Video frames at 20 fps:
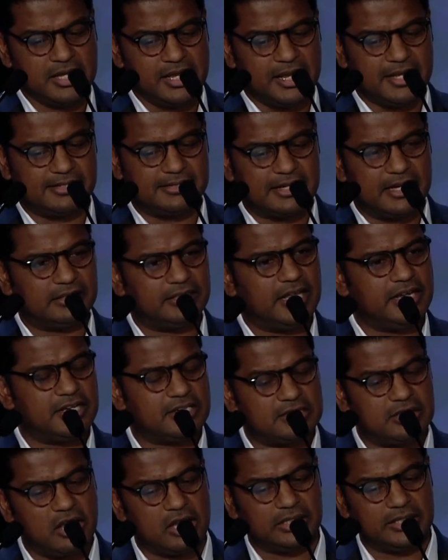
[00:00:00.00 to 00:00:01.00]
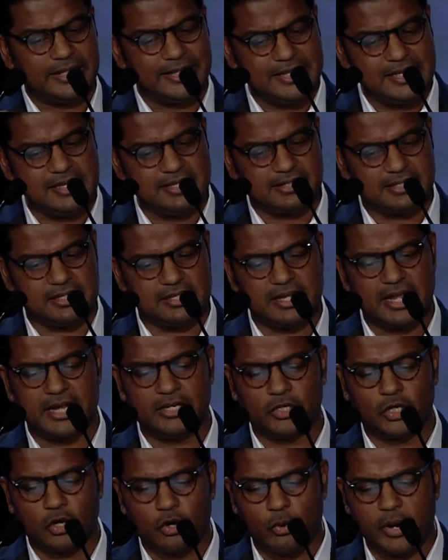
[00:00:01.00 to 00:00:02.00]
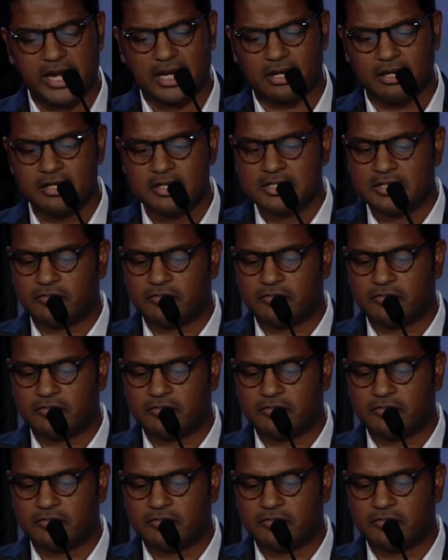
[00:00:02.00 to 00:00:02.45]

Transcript: is that it is not easy and quick